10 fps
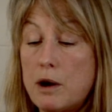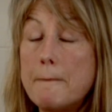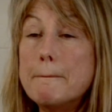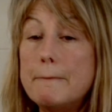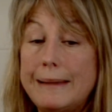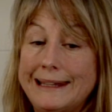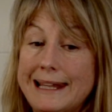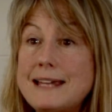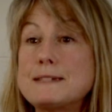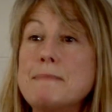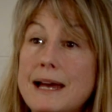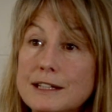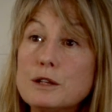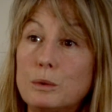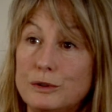are less men
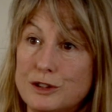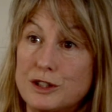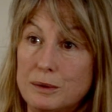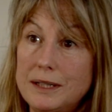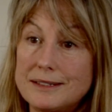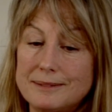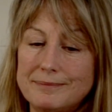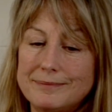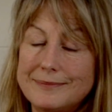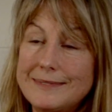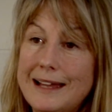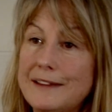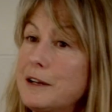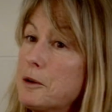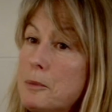that want to do it, and
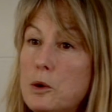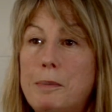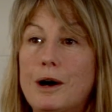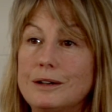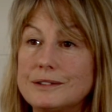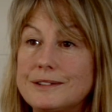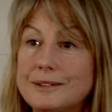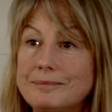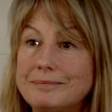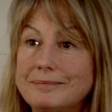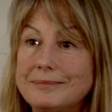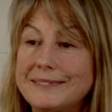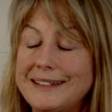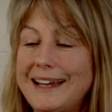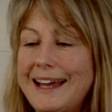there are more parts,
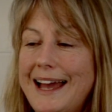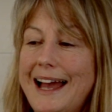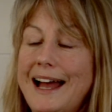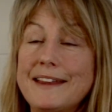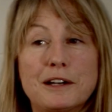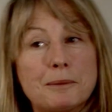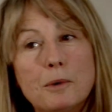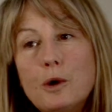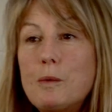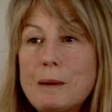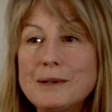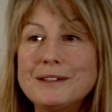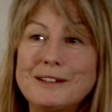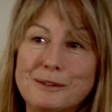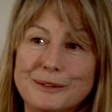and there are more
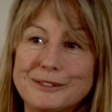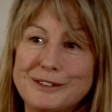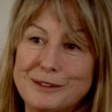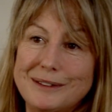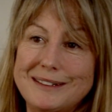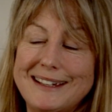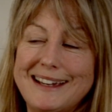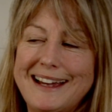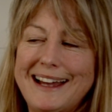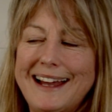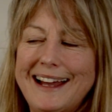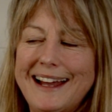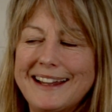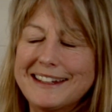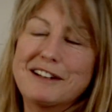women that want to do it,
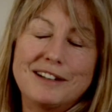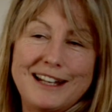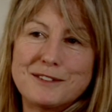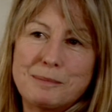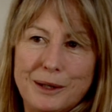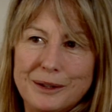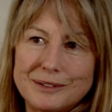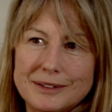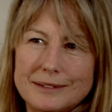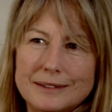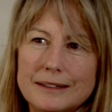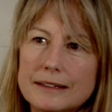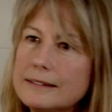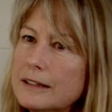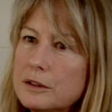and there are less parts.
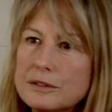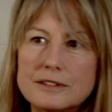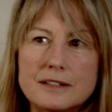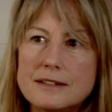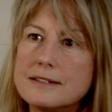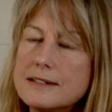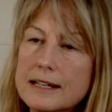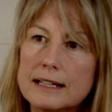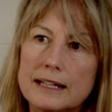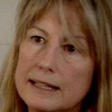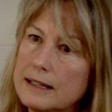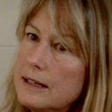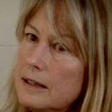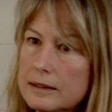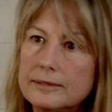So statistically,
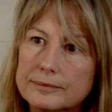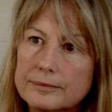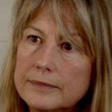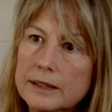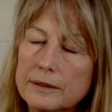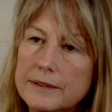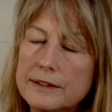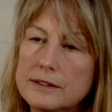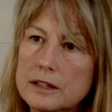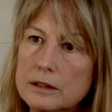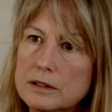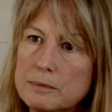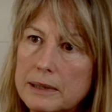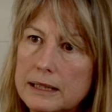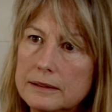you know, there's a huge
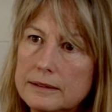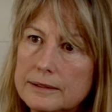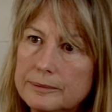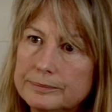imbalance.